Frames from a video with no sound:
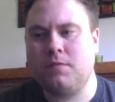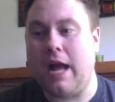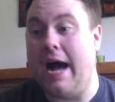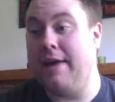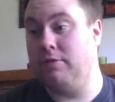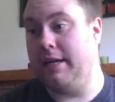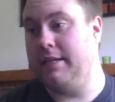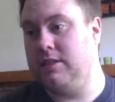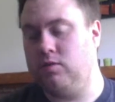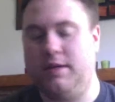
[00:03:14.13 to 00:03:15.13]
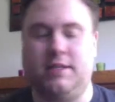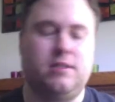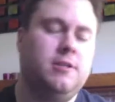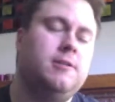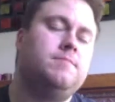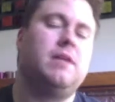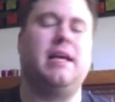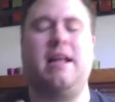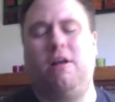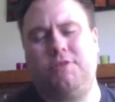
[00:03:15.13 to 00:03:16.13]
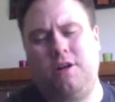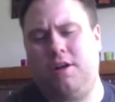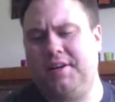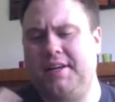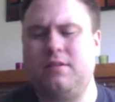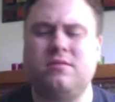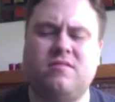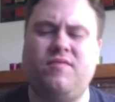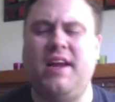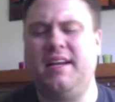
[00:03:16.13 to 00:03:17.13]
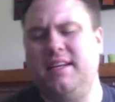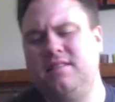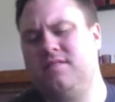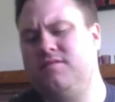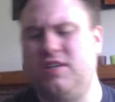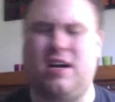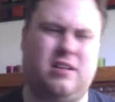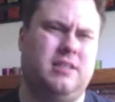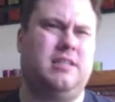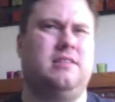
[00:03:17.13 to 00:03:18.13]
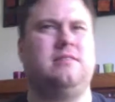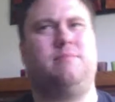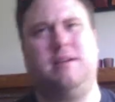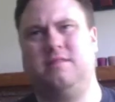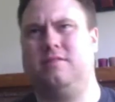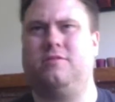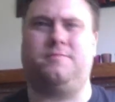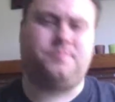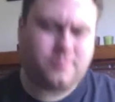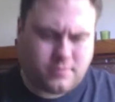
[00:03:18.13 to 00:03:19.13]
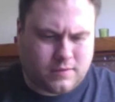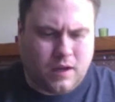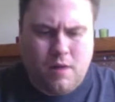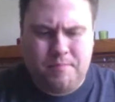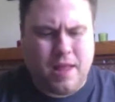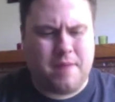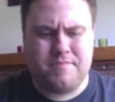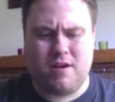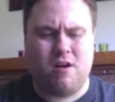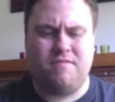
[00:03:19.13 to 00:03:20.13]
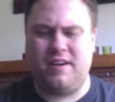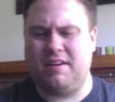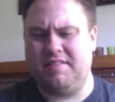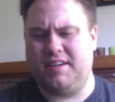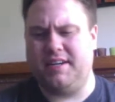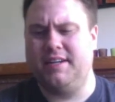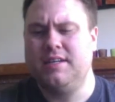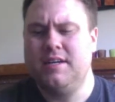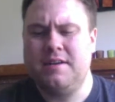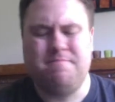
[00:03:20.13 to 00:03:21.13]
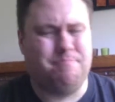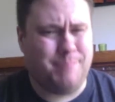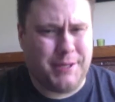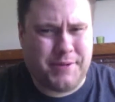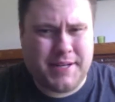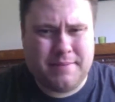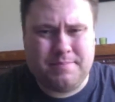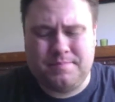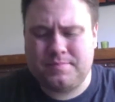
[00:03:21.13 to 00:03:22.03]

I don't get any sweetness. I get alcohol. I get those faint hints of chocolate, espresso. They're all very, very muted.